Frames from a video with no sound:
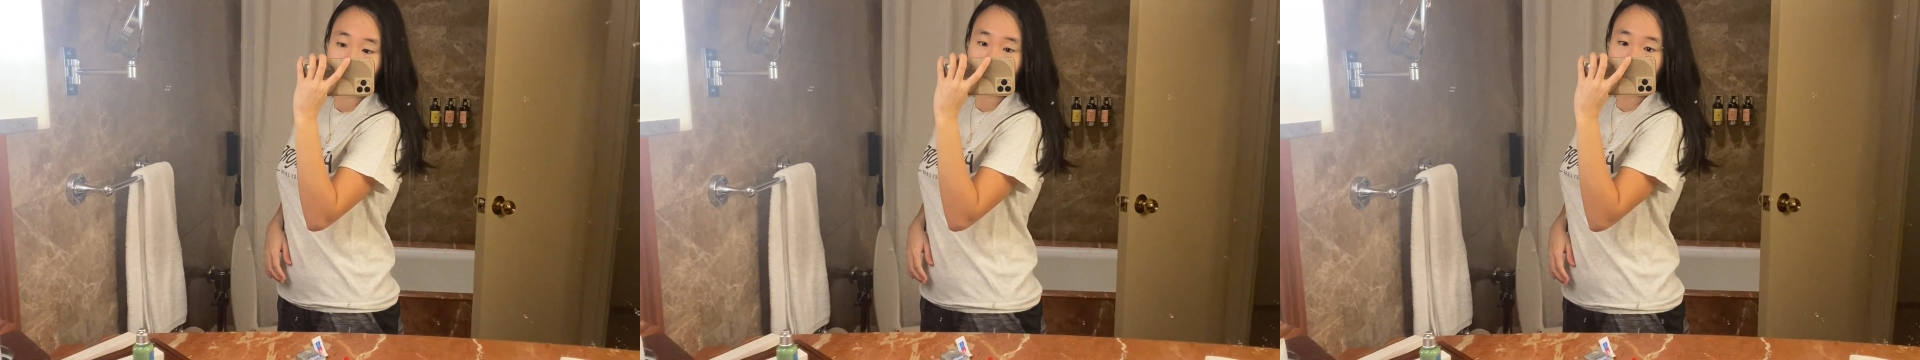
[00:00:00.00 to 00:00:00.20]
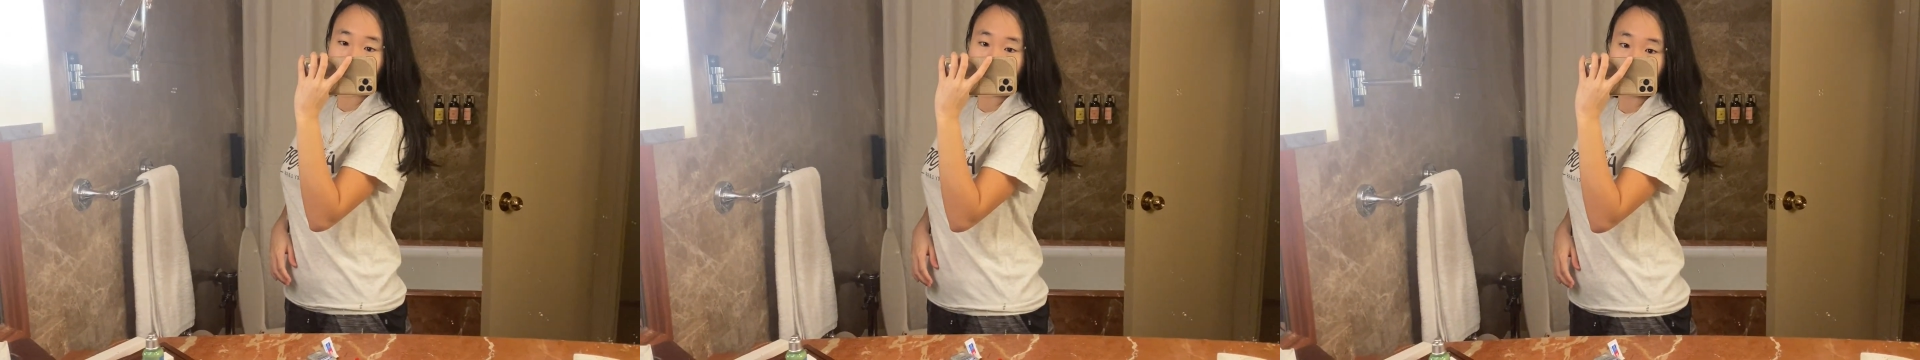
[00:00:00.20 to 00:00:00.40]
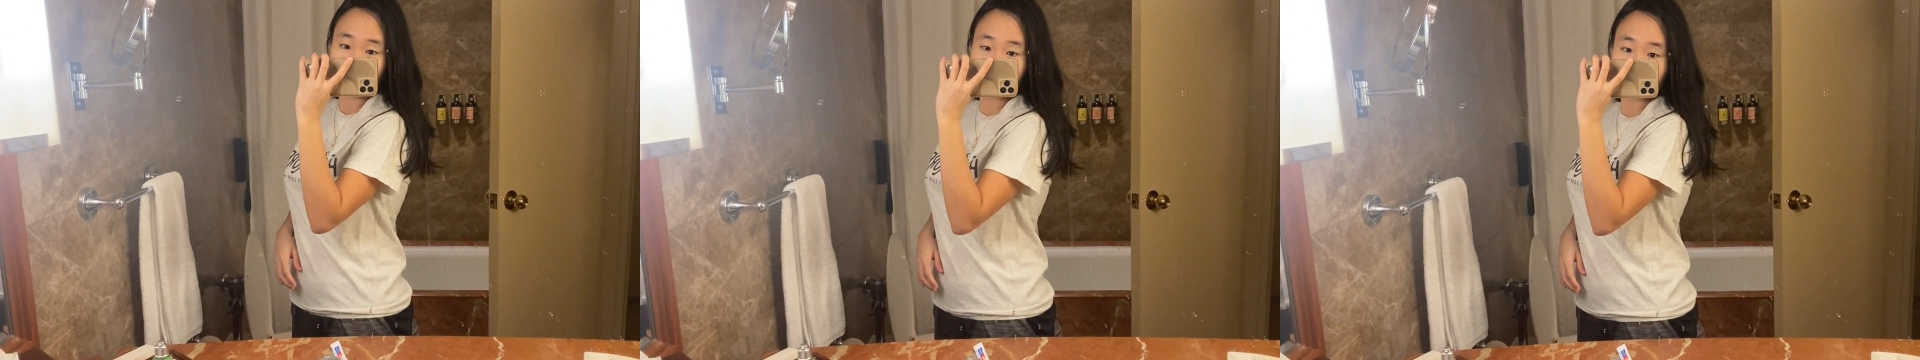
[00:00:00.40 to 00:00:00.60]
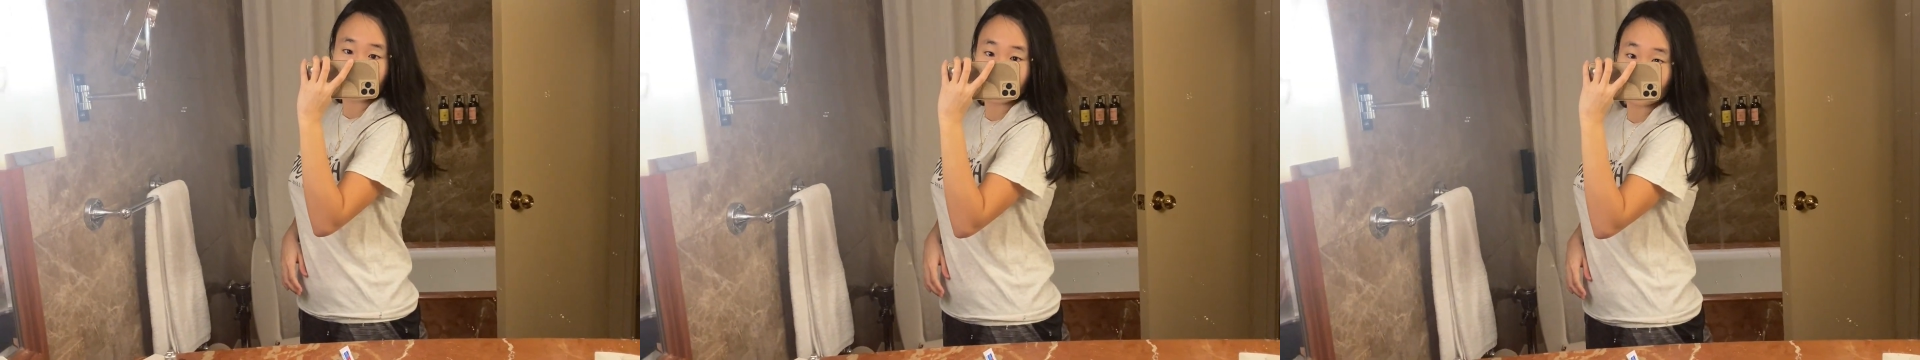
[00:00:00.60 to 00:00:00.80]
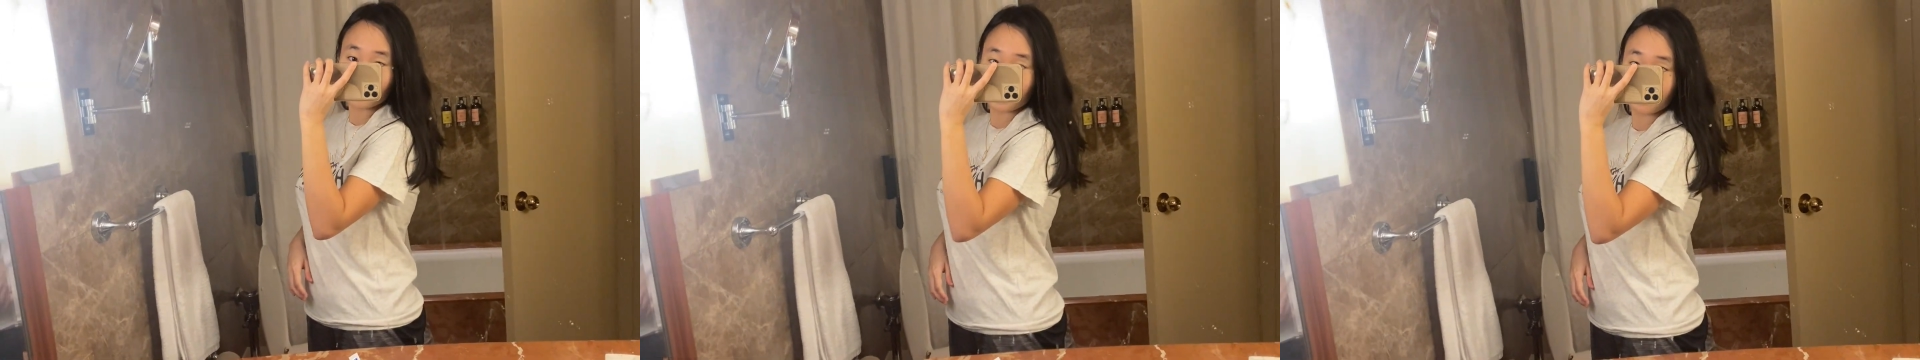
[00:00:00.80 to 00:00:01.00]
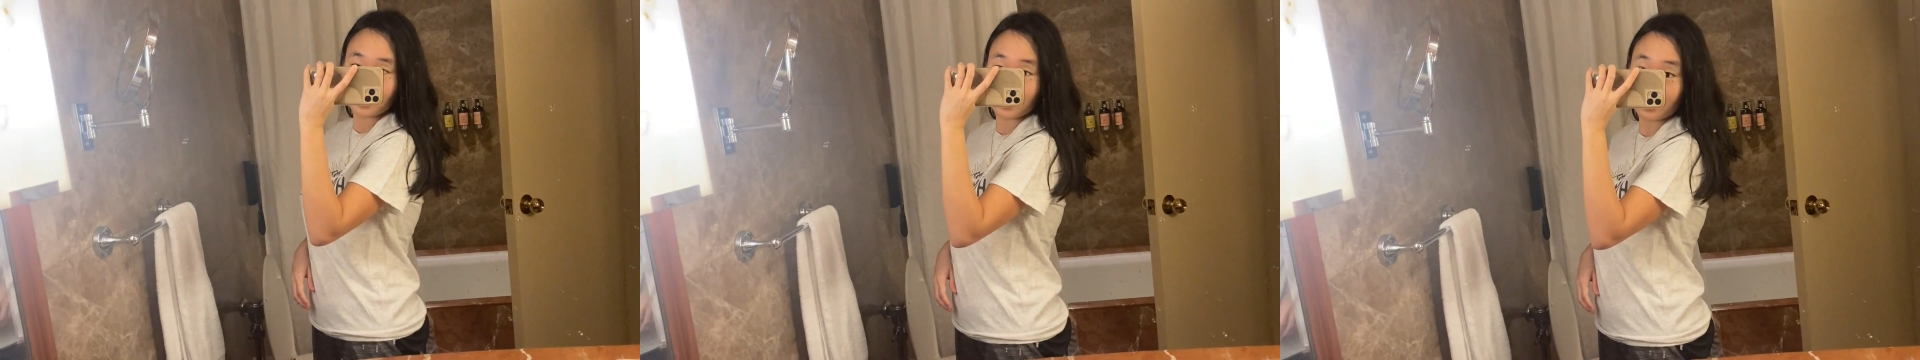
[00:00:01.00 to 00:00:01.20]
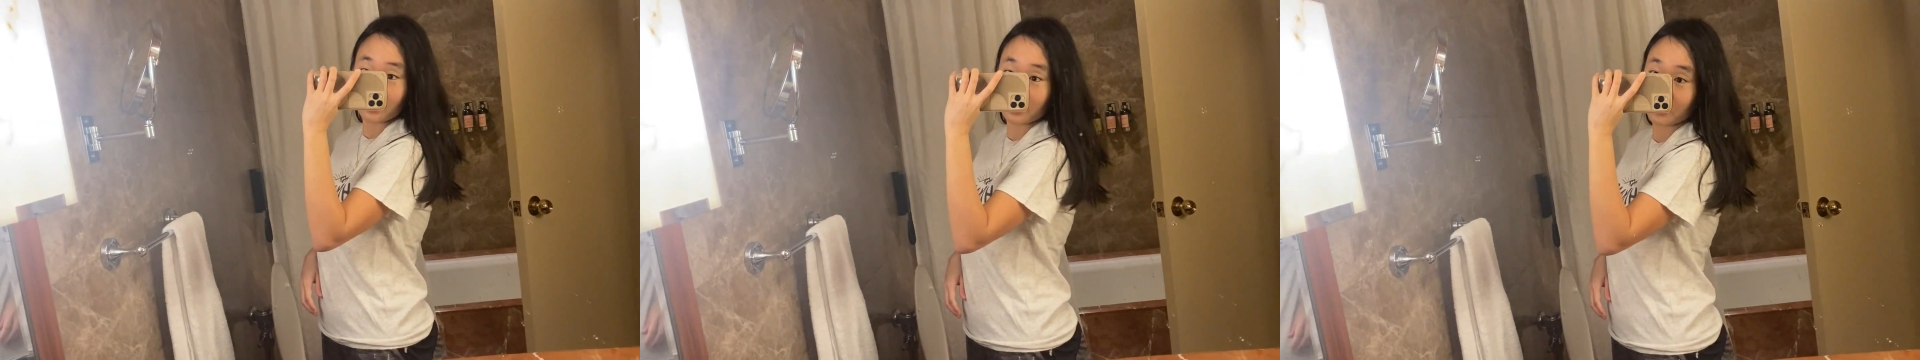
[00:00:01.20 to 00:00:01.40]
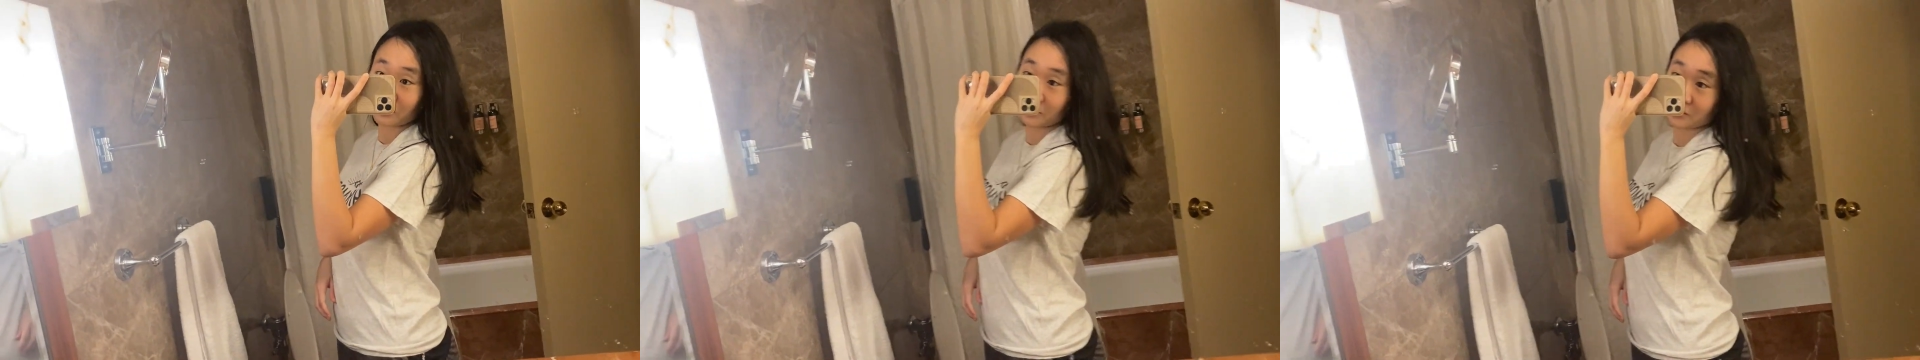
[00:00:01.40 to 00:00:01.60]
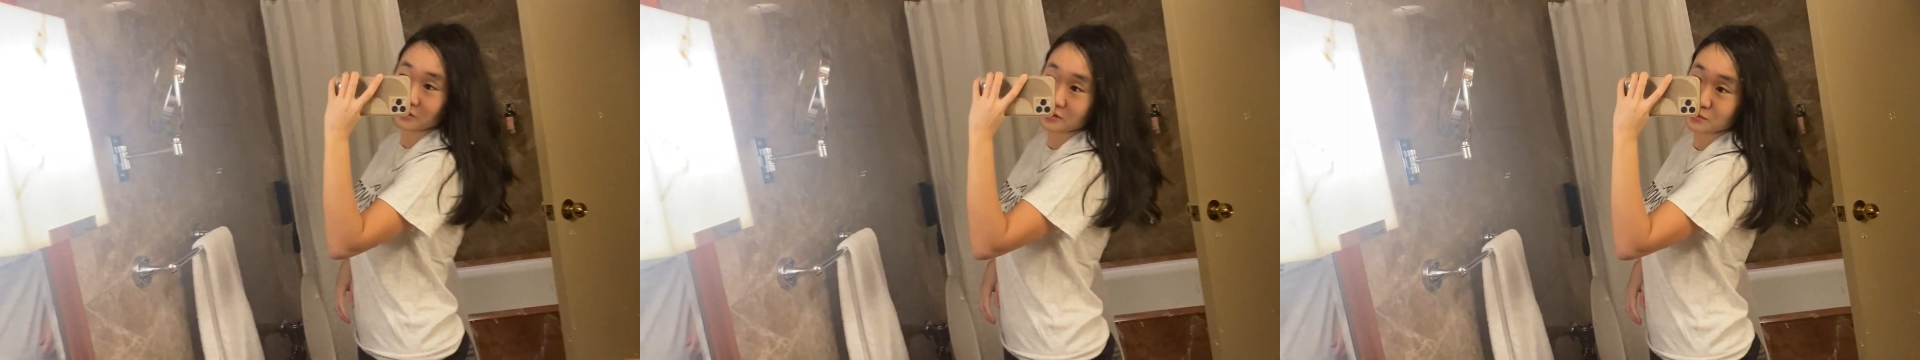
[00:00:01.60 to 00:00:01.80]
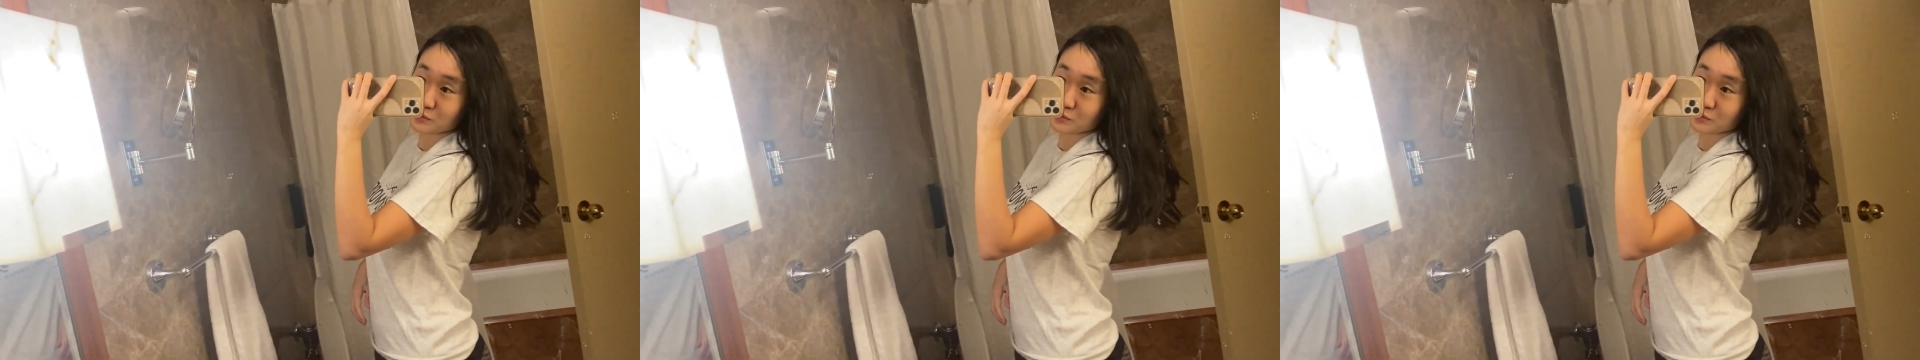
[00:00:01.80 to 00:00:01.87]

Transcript: Wow, just look at my hair this